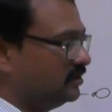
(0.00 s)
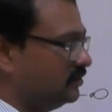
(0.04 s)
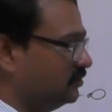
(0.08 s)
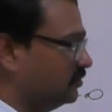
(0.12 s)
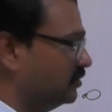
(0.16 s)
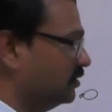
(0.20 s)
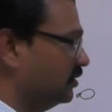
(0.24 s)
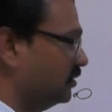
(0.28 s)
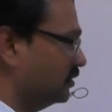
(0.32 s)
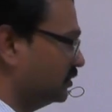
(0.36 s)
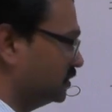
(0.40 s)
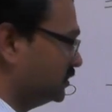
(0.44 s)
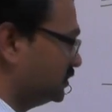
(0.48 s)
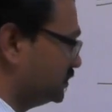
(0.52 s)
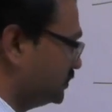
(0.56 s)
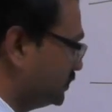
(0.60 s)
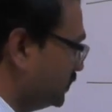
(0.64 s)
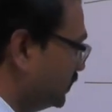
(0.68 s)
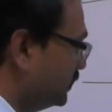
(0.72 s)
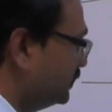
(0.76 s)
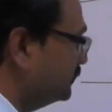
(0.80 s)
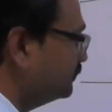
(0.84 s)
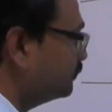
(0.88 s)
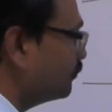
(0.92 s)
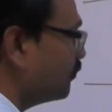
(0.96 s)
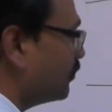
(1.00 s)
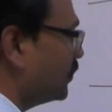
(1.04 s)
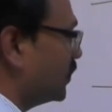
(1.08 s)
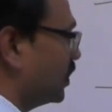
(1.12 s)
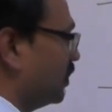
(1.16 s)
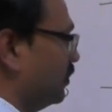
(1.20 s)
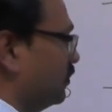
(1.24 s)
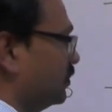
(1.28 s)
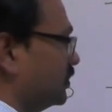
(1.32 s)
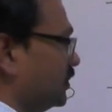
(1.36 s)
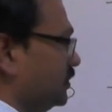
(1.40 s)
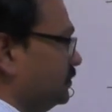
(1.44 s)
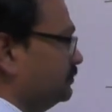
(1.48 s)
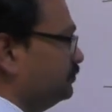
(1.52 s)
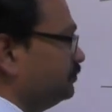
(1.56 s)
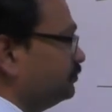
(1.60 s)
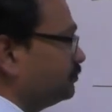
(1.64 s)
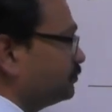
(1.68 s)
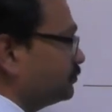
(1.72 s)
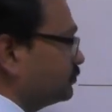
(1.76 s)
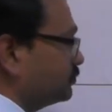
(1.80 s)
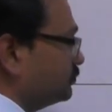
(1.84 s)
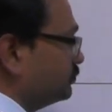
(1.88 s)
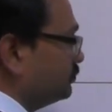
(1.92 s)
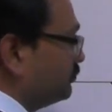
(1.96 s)
the root locus. Okay,
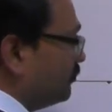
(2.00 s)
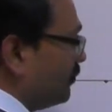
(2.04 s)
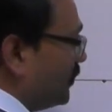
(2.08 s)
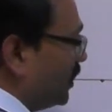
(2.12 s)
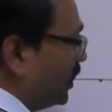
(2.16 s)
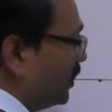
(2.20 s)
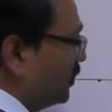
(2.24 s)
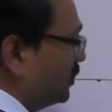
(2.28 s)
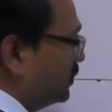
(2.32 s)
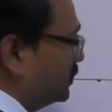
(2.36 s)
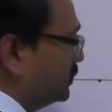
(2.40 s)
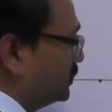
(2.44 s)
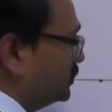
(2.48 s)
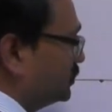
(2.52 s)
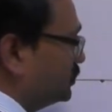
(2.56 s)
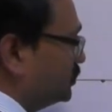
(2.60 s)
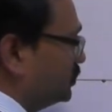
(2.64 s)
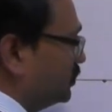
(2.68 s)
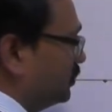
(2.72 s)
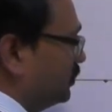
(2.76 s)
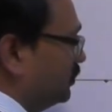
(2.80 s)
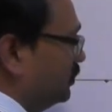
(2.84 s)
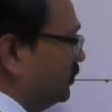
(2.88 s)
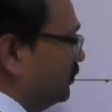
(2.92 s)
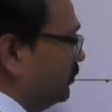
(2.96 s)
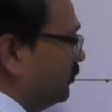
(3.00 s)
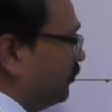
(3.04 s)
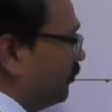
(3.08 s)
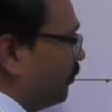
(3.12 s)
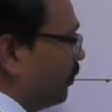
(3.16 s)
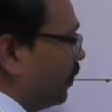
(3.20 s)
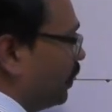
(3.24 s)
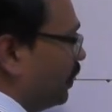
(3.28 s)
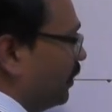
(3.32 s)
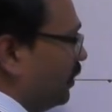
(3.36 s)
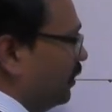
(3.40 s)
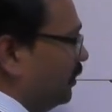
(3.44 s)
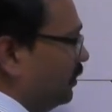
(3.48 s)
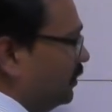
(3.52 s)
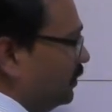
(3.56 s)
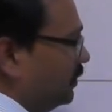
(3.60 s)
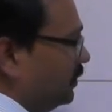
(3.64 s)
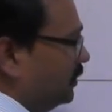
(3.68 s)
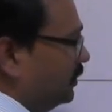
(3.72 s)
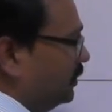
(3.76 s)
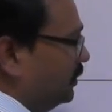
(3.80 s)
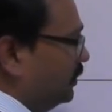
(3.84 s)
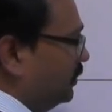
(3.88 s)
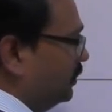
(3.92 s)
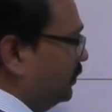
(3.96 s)
so
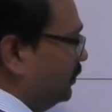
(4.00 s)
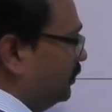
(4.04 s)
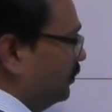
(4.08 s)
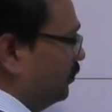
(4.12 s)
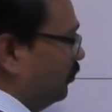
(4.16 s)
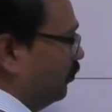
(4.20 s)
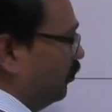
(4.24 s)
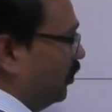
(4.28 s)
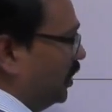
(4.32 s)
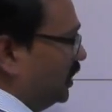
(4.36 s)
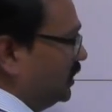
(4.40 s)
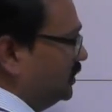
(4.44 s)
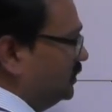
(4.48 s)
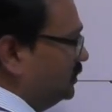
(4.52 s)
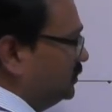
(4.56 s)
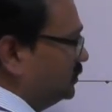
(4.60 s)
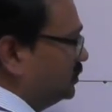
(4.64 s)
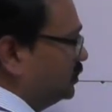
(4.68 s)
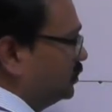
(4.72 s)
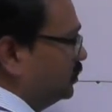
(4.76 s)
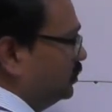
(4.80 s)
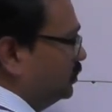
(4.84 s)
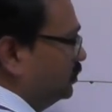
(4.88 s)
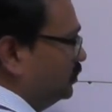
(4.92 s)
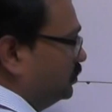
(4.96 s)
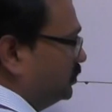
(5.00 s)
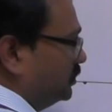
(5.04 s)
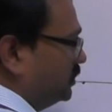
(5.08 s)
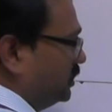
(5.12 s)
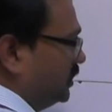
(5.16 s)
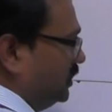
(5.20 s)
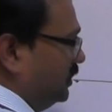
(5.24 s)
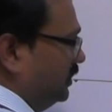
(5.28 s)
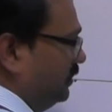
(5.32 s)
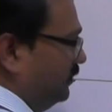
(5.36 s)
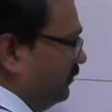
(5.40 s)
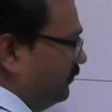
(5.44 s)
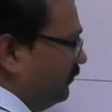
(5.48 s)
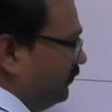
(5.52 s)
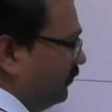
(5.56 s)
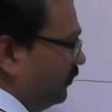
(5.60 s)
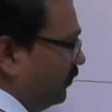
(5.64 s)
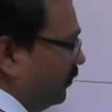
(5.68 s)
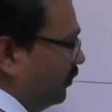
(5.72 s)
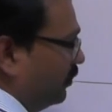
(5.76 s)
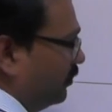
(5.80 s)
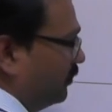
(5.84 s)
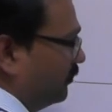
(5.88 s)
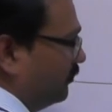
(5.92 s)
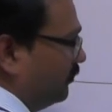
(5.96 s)
1, 2, 3,
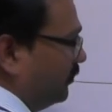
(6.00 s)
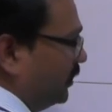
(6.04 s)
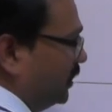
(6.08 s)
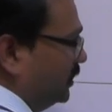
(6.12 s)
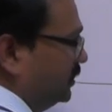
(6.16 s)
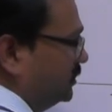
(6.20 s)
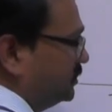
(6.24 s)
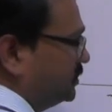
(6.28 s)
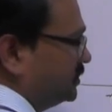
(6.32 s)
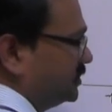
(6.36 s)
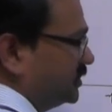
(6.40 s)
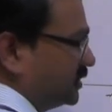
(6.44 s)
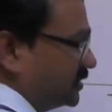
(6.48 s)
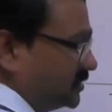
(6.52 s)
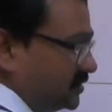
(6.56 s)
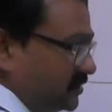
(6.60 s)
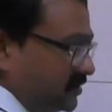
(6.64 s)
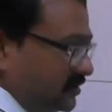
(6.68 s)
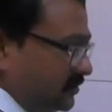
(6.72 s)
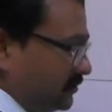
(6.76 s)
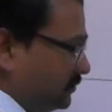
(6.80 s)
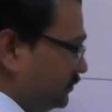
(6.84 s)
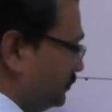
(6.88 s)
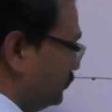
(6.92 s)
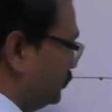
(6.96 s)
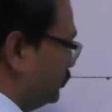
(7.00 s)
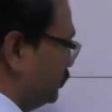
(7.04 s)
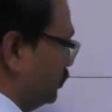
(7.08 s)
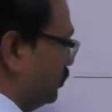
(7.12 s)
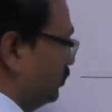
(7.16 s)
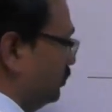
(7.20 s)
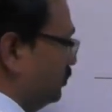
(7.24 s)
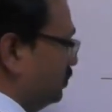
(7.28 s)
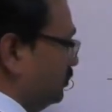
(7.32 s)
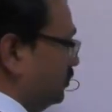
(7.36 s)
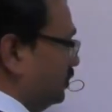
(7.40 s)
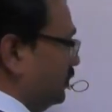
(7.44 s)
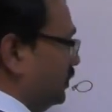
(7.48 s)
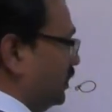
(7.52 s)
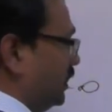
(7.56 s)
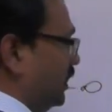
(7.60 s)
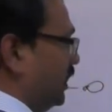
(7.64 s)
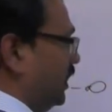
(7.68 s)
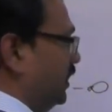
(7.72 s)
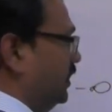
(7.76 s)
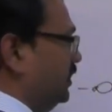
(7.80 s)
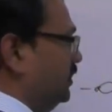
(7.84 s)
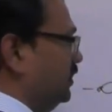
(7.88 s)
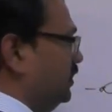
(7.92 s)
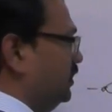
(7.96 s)
4, 5, 6. So
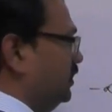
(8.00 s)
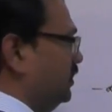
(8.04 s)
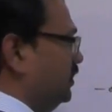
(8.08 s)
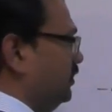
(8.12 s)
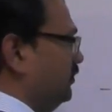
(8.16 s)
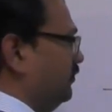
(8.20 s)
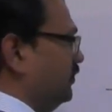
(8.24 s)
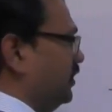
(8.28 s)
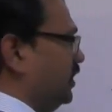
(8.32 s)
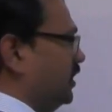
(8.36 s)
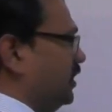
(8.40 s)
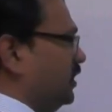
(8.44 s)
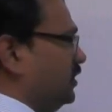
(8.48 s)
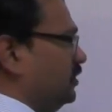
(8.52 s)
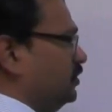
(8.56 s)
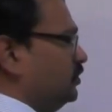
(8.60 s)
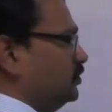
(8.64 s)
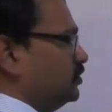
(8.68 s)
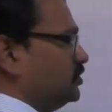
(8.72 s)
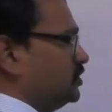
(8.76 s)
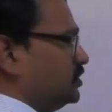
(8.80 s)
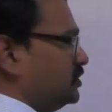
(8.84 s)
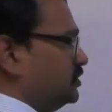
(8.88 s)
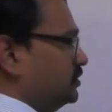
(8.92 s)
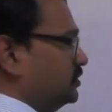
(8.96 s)
anywhere you